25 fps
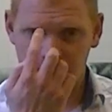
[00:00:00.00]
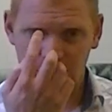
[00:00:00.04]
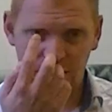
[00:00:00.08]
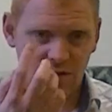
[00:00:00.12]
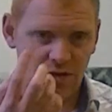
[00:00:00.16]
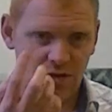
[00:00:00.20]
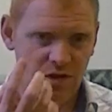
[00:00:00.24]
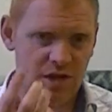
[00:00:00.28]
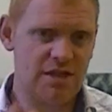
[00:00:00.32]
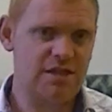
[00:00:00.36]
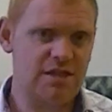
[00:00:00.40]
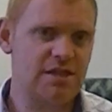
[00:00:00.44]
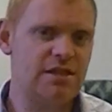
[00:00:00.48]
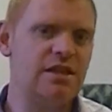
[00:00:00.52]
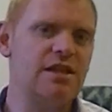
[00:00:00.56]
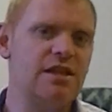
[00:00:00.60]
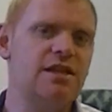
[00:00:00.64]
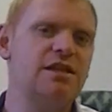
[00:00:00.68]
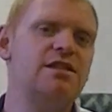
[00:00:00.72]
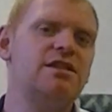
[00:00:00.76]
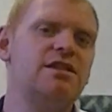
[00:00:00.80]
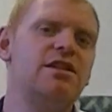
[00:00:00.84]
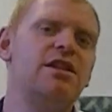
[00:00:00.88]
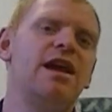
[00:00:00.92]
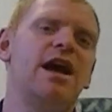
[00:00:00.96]
this
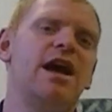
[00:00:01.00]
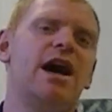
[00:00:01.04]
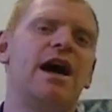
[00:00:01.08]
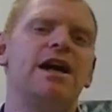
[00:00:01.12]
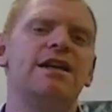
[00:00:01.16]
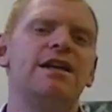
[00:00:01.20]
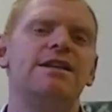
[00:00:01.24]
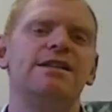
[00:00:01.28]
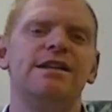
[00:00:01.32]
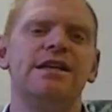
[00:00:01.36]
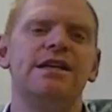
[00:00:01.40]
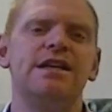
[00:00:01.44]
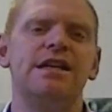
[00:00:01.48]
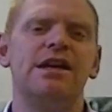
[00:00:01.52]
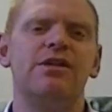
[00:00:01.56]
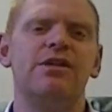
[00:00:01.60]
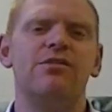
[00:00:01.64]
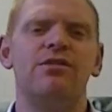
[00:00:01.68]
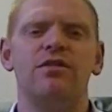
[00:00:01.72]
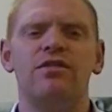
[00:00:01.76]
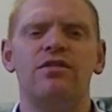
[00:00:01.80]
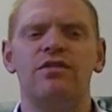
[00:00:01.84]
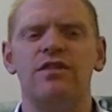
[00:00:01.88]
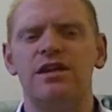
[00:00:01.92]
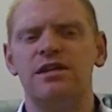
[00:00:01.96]
is the idea,
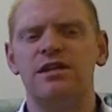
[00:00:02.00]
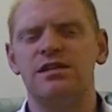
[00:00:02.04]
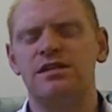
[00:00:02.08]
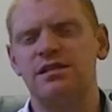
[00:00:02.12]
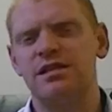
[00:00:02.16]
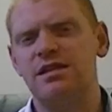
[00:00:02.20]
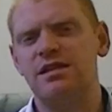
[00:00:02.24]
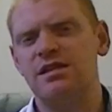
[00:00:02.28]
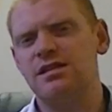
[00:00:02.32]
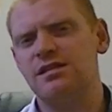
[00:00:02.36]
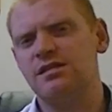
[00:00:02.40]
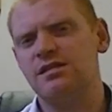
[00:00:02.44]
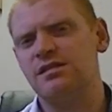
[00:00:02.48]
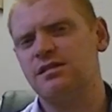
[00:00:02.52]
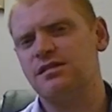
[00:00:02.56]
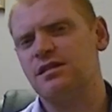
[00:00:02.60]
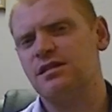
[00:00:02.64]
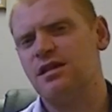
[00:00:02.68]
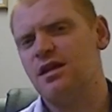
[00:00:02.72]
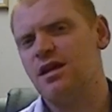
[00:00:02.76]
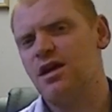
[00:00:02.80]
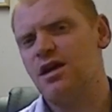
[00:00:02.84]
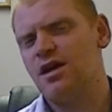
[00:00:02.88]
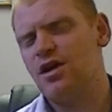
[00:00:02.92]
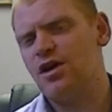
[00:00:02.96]
and this is
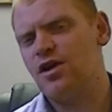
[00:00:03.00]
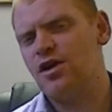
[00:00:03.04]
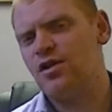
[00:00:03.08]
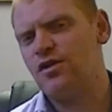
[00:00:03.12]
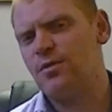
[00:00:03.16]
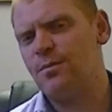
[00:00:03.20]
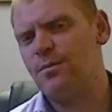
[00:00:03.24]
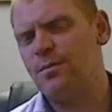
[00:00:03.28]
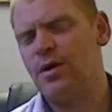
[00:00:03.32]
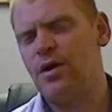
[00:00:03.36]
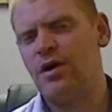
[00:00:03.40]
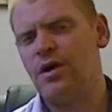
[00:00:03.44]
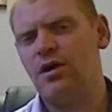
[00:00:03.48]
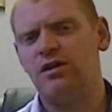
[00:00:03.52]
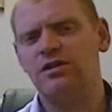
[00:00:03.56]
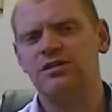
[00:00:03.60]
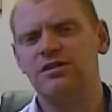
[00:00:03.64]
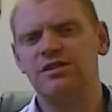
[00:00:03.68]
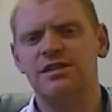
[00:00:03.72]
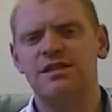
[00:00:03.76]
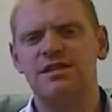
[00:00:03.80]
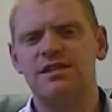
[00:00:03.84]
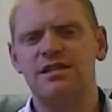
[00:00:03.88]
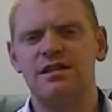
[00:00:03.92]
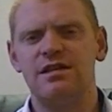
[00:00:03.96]
the
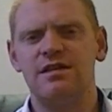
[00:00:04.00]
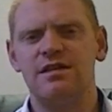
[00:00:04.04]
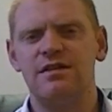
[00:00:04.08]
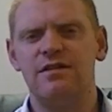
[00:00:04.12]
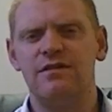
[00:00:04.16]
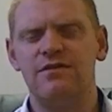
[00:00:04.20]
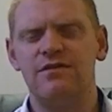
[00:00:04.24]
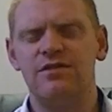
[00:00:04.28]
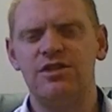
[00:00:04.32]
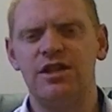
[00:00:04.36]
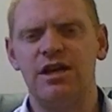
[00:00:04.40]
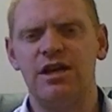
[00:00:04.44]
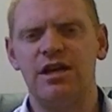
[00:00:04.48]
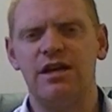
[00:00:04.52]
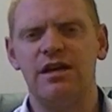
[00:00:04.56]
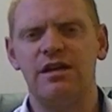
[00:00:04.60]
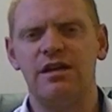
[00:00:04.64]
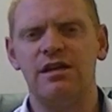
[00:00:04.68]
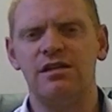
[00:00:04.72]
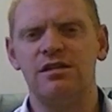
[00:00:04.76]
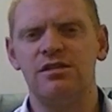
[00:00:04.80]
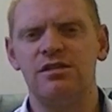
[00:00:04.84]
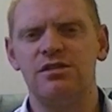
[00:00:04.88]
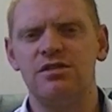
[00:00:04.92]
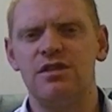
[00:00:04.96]
positive
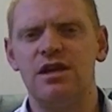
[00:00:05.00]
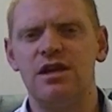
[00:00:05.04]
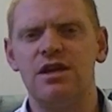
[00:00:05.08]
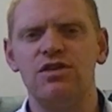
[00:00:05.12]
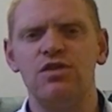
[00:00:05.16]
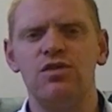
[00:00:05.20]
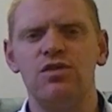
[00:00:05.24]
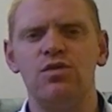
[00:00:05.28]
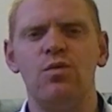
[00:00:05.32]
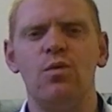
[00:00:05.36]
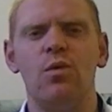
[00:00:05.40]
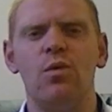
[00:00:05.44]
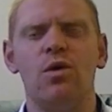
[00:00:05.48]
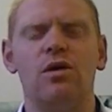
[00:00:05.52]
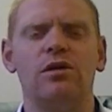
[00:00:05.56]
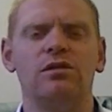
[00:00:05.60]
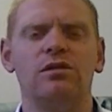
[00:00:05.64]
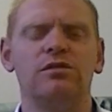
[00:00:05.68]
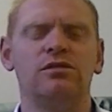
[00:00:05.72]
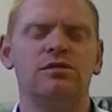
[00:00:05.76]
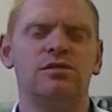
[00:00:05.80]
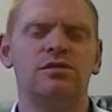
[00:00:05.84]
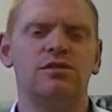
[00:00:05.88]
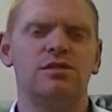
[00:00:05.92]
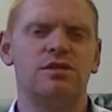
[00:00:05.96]
change that you
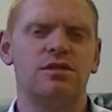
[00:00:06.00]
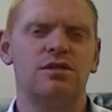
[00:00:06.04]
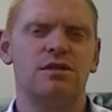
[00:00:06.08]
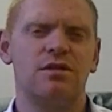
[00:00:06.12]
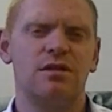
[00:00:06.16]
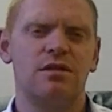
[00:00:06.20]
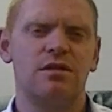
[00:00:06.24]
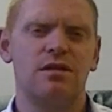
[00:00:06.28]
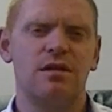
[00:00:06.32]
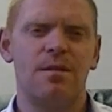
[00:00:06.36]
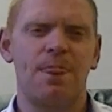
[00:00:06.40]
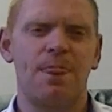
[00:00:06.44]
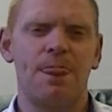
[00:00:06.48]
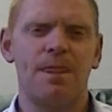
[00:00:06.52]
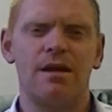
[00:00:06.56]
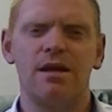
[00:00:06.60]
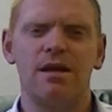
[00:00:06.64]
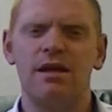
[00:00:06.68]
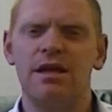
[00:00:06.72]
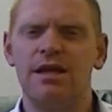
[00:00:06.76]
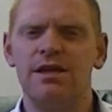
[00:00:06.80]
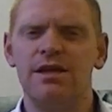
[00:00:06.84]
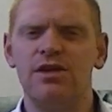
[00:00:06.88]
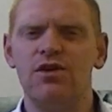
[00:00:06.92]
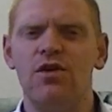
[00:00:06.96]
want
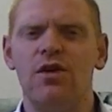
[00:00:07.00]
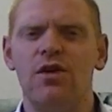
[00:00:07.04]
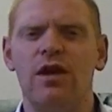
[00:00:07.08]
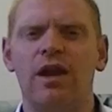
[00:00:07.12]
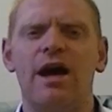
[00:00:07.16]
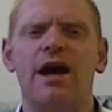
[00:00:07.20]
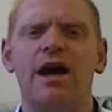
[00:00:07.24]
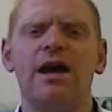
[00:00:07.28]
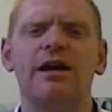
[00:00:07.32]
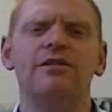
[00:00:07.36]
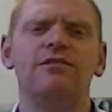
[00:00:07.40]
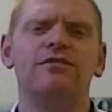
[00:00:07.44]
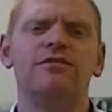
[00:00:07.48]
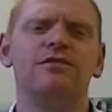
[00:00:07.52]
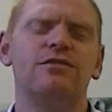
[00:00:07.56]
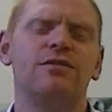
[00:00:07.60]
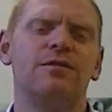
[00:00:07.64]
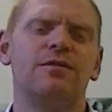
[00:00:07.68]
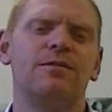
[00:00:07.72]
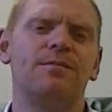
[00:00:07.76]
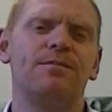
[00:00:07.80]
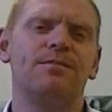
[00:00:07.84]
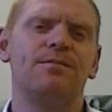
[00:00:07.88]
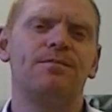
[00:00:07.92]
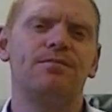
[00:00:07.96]
in your life.
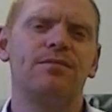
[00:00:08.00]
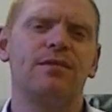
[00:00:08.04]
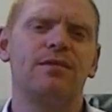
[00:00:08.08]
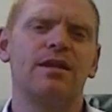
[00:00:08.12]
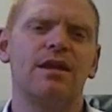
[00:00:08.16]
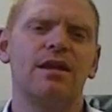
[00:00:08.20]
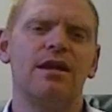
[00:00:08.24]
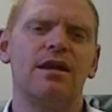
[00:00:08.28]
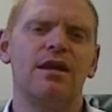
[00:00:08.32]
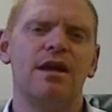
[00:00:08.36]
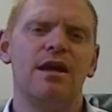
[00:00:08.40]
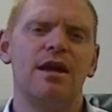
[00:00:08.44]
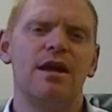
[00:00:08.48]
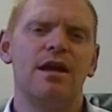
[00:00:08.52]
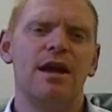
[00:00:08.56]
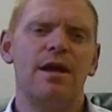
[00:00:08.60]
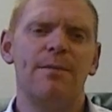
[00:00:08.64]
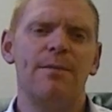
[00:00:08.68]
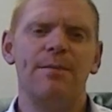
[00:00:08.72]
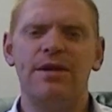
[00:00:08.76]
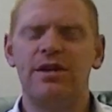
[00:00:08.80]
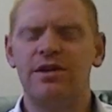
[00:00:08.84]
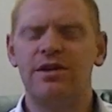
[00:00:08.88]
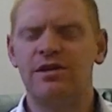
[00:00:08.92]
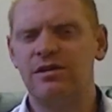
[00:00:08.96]
And
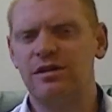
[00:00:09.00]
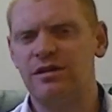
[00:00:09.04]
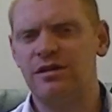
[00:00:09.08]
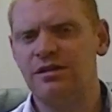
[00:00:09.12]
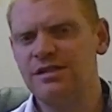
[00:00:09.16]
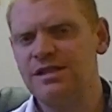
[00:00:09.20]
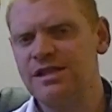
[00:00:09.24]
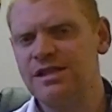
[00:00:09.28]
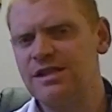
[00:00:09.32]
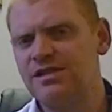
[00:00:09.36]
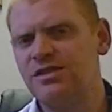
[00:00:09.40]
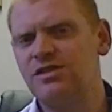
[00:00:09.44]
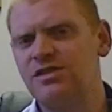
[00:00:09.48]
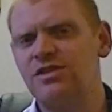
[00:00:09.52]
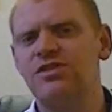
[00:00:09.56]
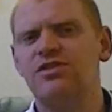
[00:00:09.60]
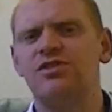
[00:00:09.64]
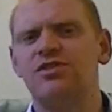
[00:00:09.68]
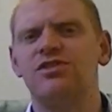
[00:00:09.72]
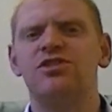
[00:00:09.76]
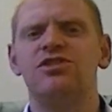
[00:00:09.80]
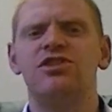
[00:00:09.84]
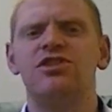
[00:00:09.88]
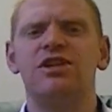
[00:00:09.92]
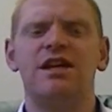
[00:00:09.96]
because it's the
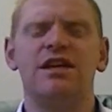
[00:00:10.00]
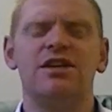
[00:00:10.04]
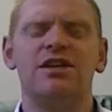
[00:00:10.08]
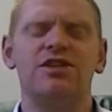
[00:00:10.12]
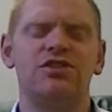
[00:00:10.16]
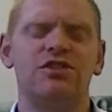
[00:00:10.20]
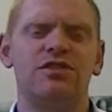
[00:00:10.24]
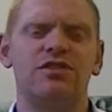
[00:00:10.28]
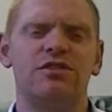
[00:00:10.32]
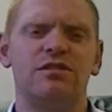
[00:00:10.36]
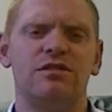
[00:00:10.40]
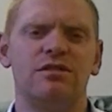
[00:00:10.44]
suggestion,